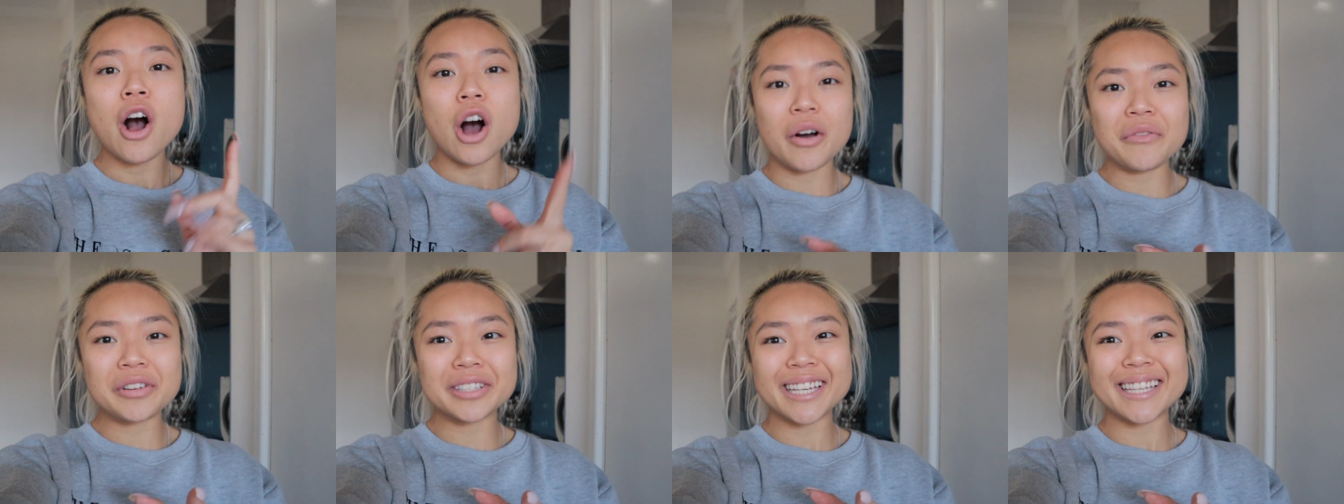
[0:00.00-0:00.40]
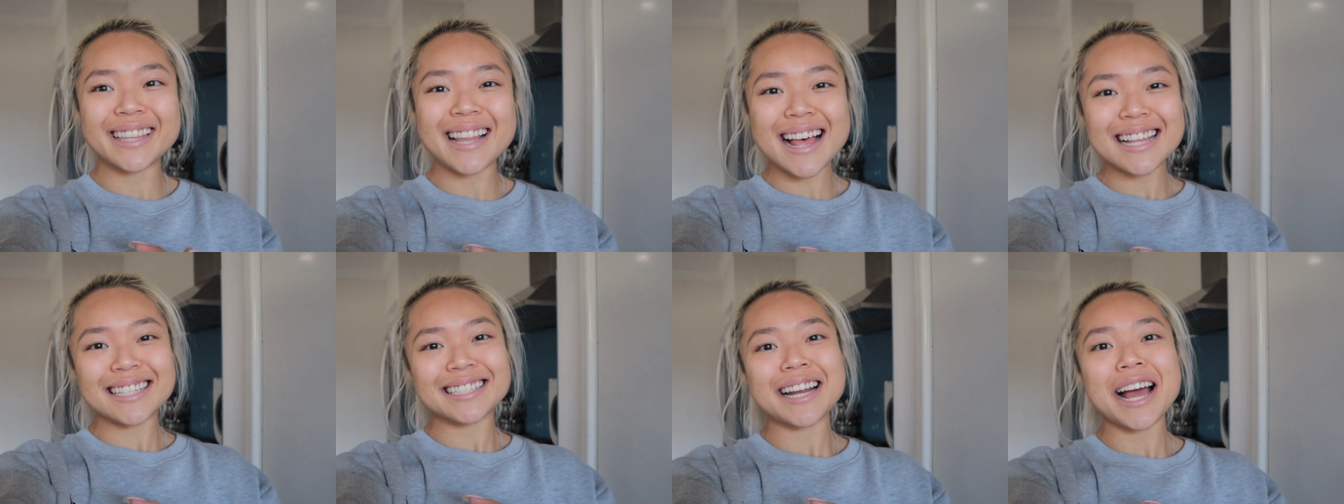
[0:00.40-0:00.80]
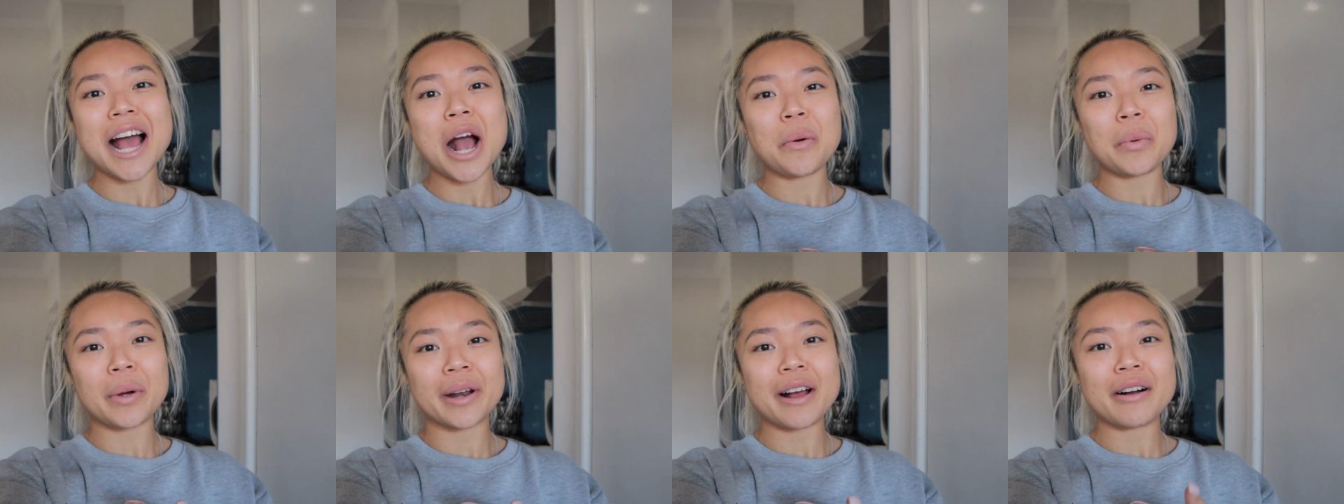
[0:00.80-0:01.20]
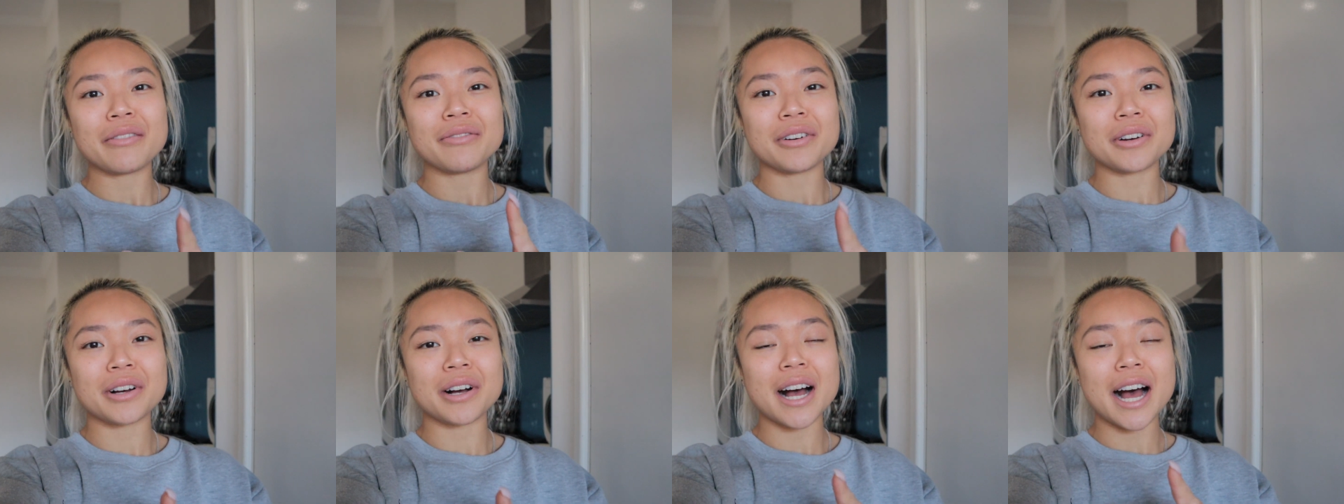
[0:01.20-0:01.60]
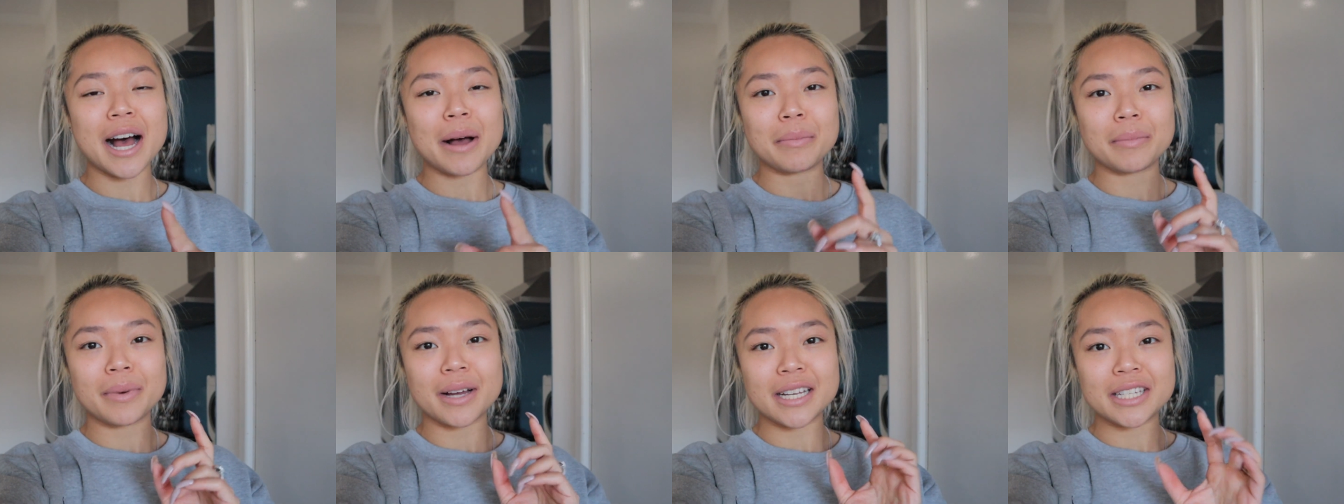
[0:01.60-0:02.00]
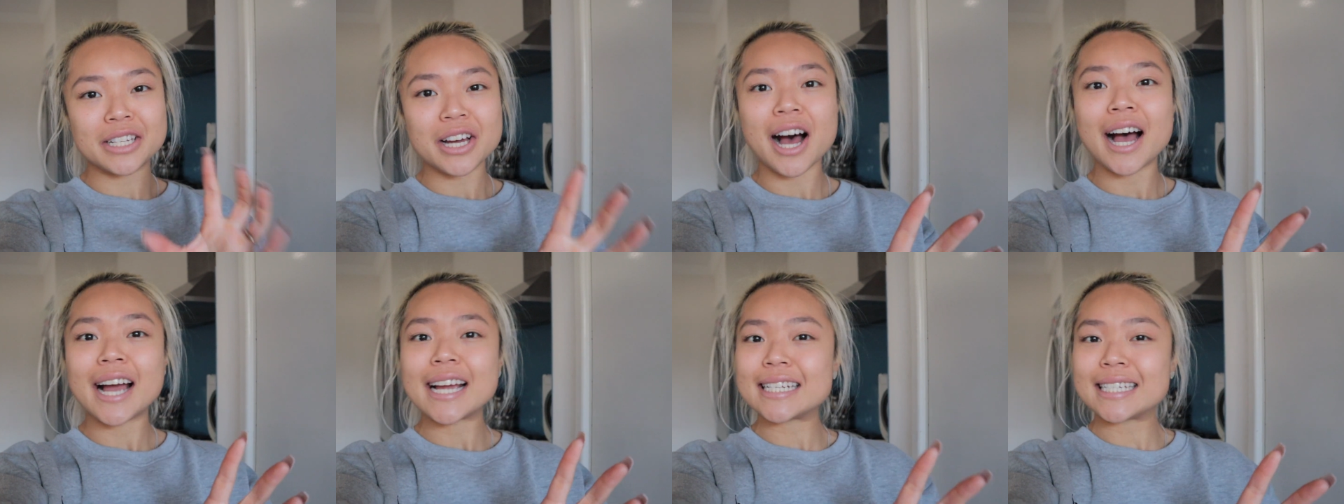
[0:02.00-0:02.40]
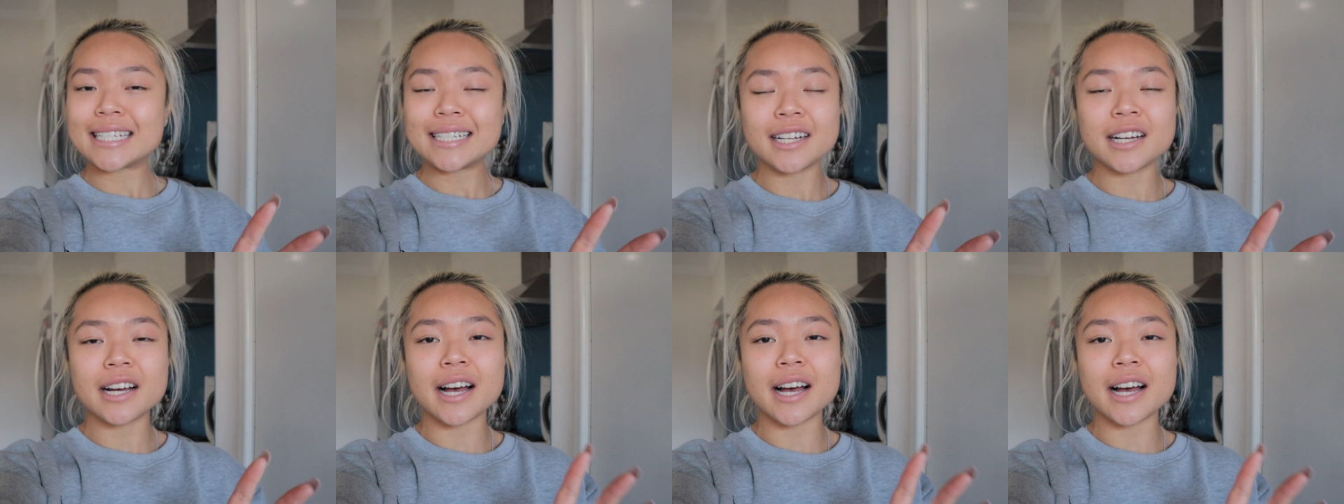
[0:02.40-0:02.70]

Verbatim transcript: Obviously last night I went out for um, a Thai dinner.